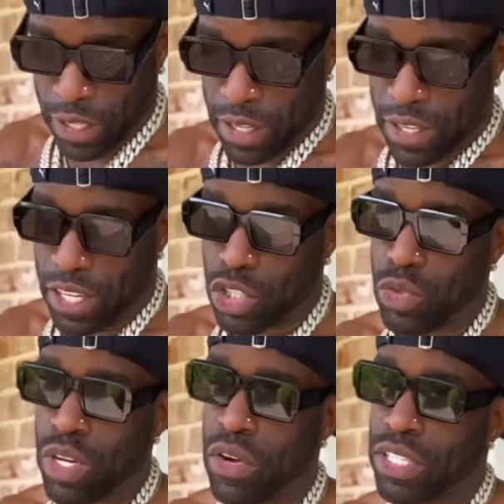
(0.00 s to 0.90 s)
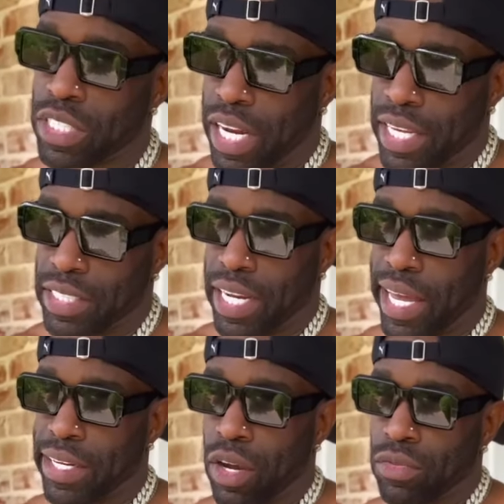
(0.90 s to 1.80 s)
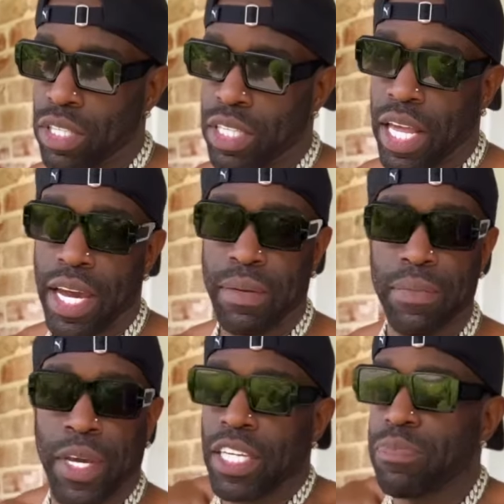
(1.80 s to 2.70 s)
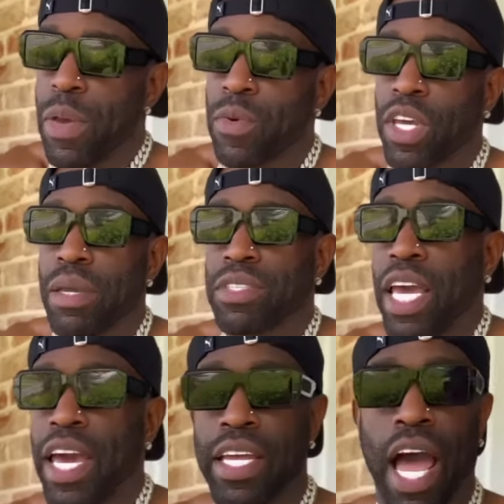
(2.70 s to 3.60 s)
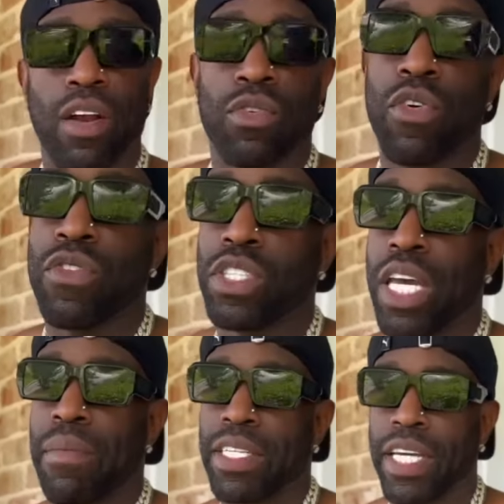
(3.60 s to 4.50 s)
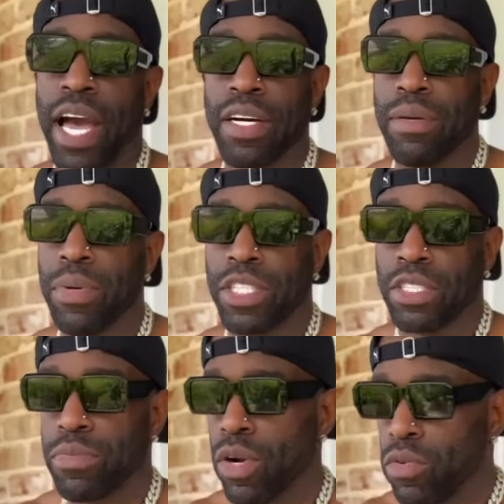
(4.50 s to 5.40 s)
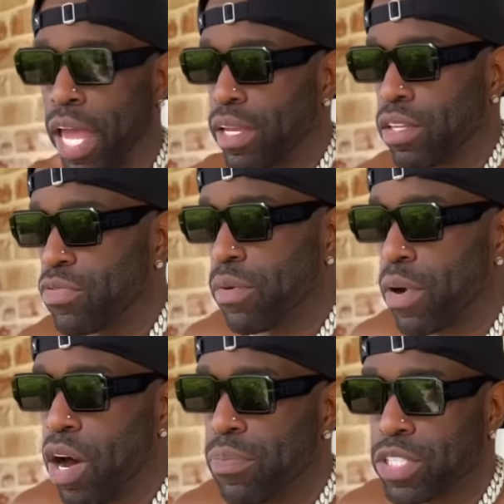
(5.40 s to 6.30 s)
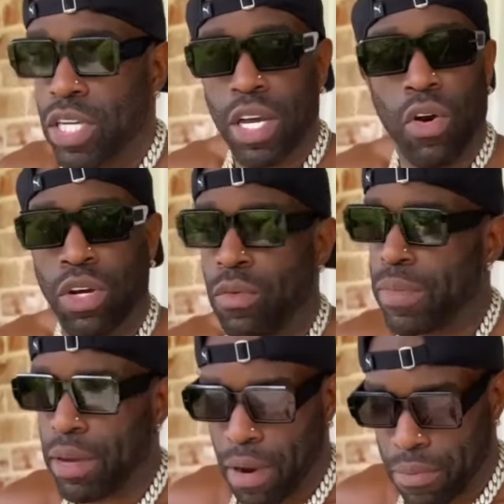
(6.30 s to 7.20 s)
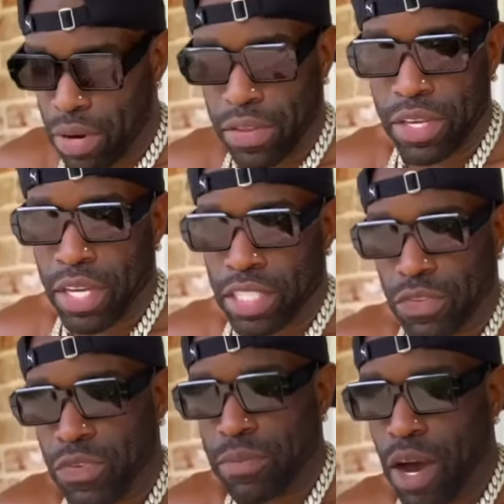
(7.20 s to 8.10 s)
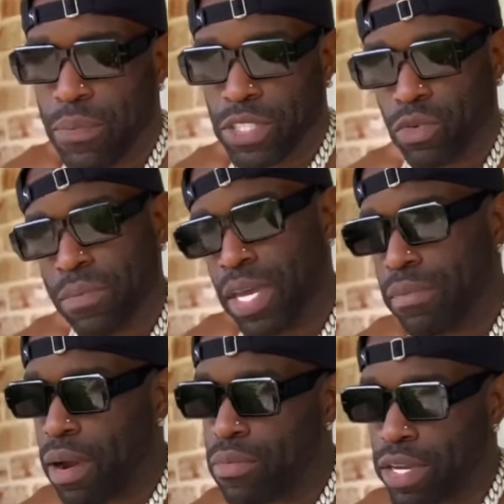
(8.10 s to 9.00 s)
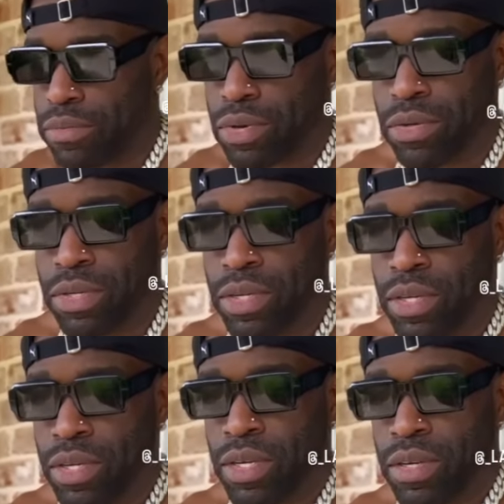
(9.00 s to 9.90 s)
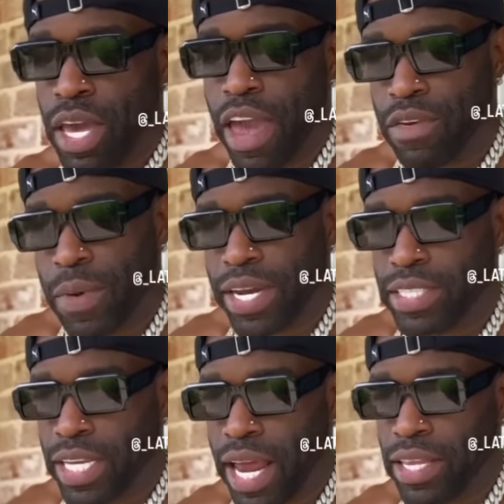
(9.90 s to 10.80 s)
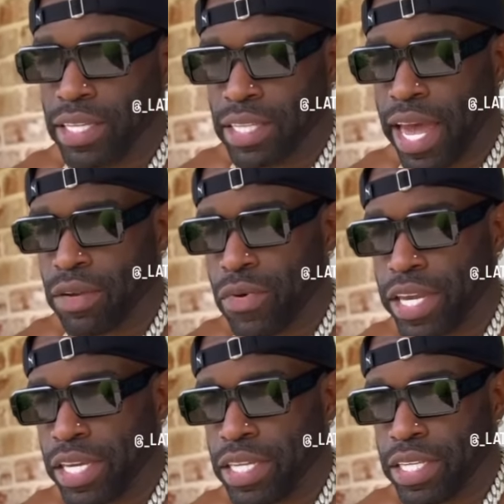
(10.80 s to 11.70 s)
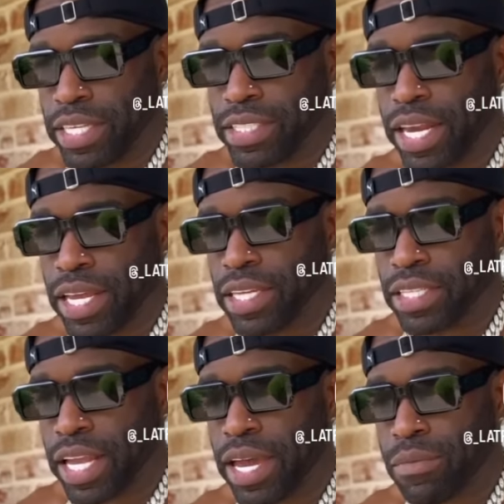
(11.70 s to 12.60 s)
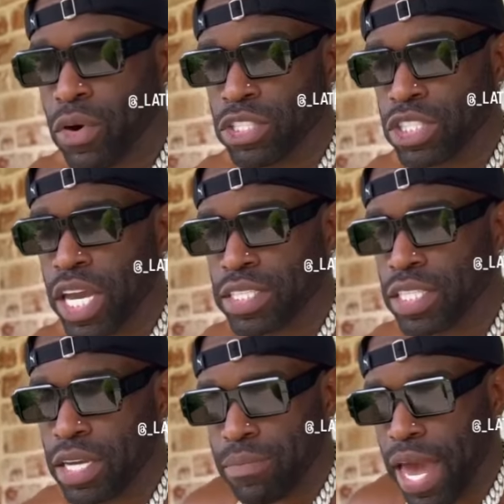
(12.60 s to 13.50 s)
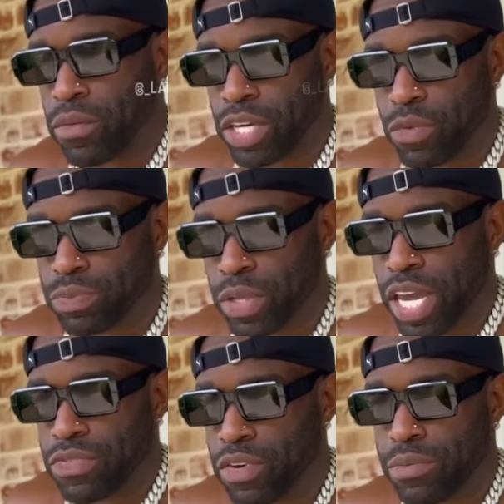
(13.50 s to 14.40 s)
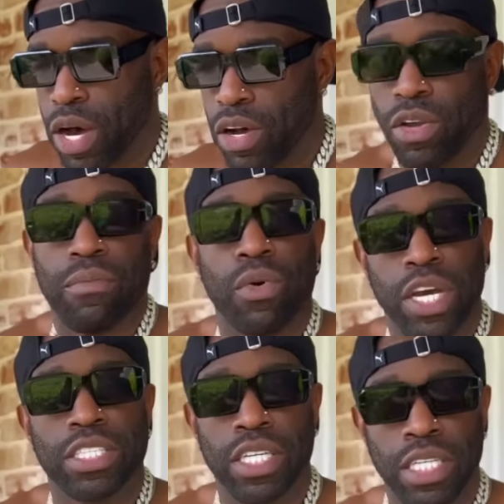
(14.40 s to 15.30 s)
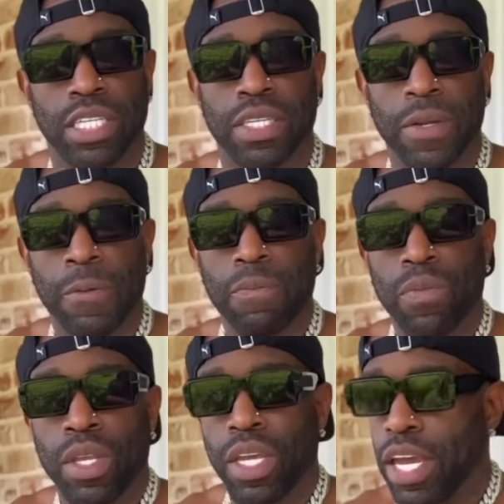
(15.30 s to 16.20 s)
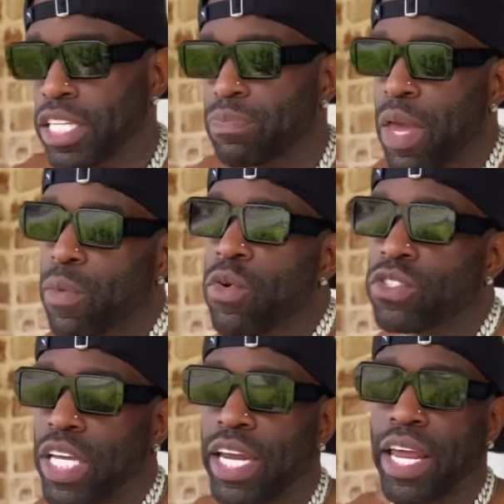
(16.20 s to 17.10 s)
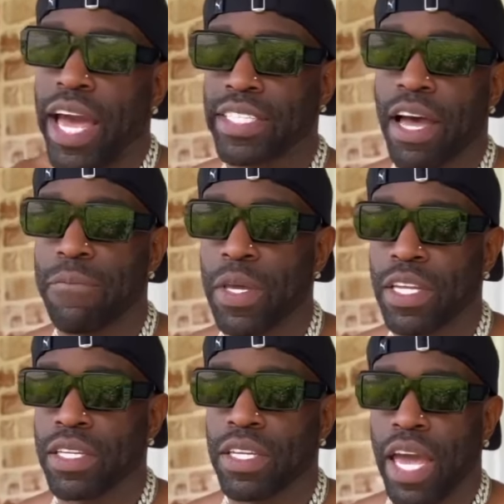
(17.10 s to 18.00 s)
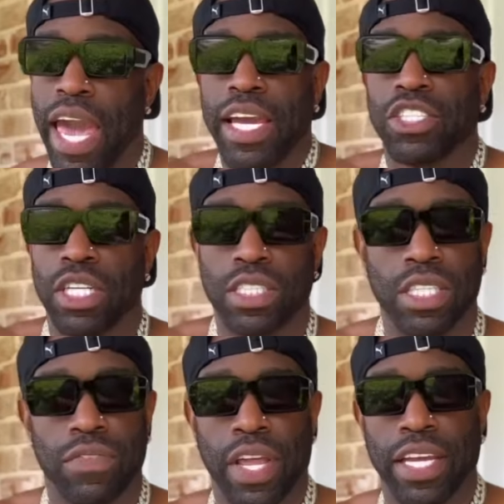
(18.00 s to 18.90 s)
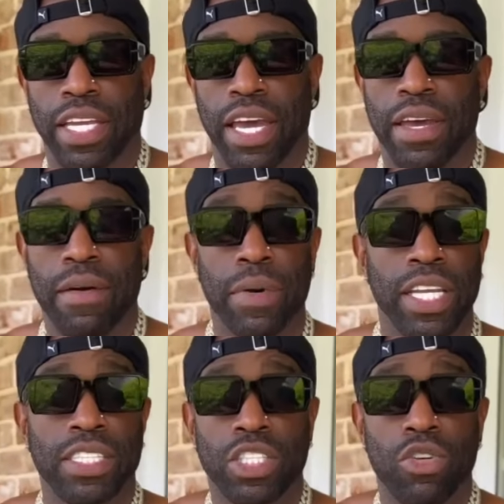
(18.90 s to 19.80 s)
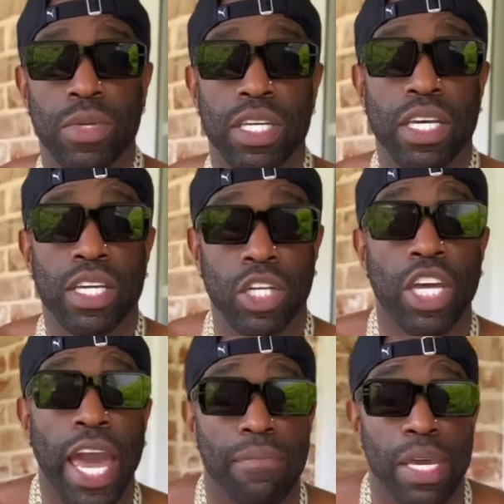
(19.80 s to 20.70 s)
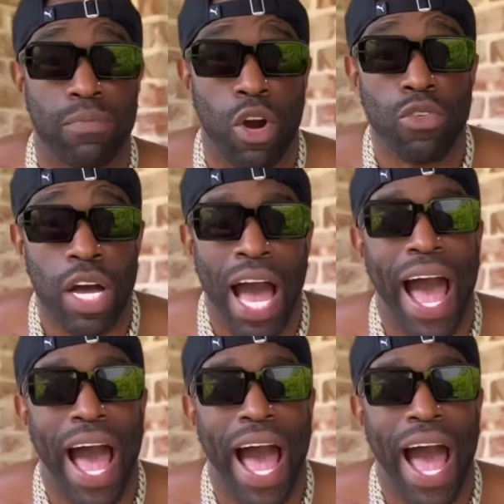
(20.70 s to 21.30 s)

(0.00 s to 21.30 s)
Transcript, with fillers: Did you notice that I said I don't look like him? Because oh, people oh, keep Lord. saying, I don't know if you seen my childhood pictures, bro. Like the football picture. Hold up, me and my brother. It's a football picture with me and my brother, bro. Mm. Everybody said I looked like Ricky. They said I looked like Morris Chestnut back when he was playing football on Boyz n the Hood. Mm. And it's people who said it as I've been right. aging and stuff like that. But listen to me. Look at me, bro. Mm.